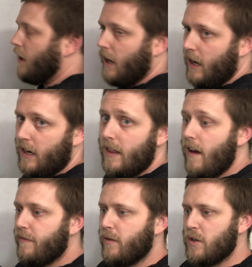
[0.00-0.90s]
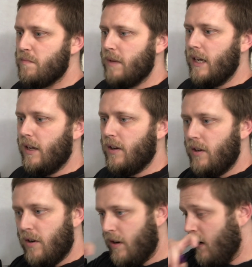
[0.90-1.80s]
And in that first
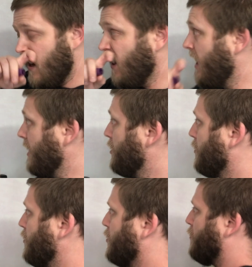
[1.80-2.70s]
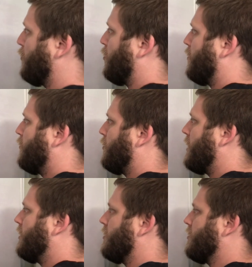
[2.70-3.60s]
meeting, you're going to elect your board of
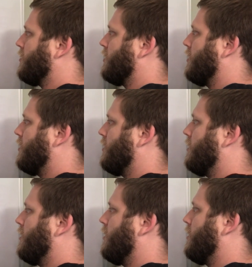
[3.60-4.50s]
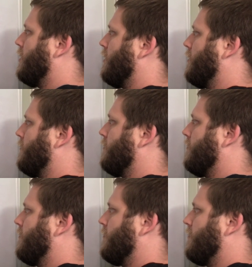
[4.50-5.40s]
directors. And
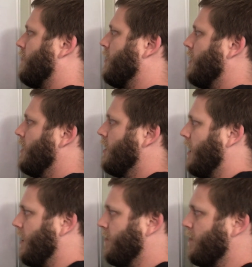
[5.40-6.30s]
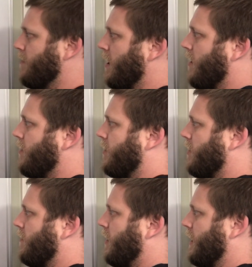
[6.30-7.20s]
from there, you're
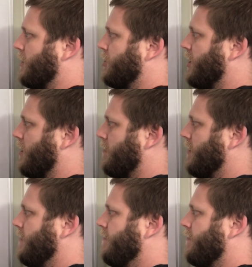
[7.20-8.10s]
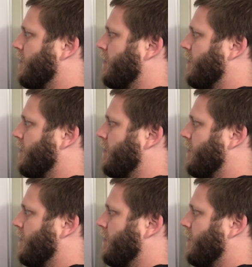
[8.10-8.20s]
going to elect a chairman.